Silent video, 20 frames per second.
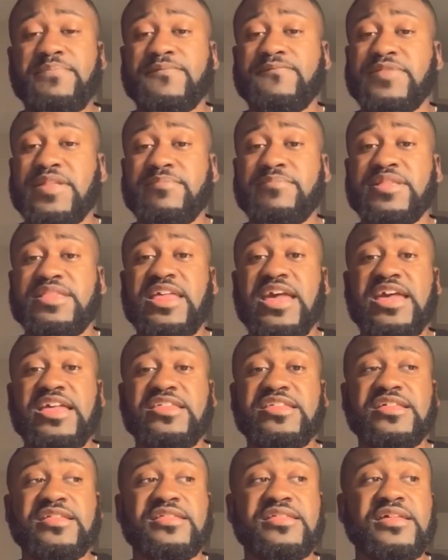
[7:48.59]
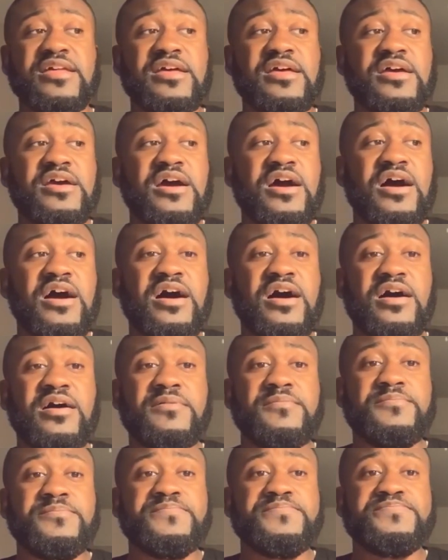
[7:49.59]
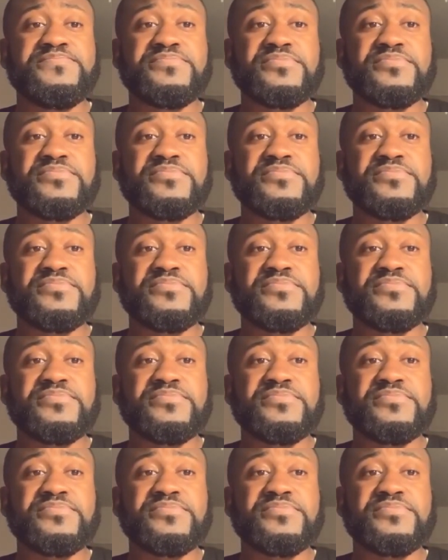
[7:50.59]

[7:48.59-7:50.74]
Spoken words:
of limitations, you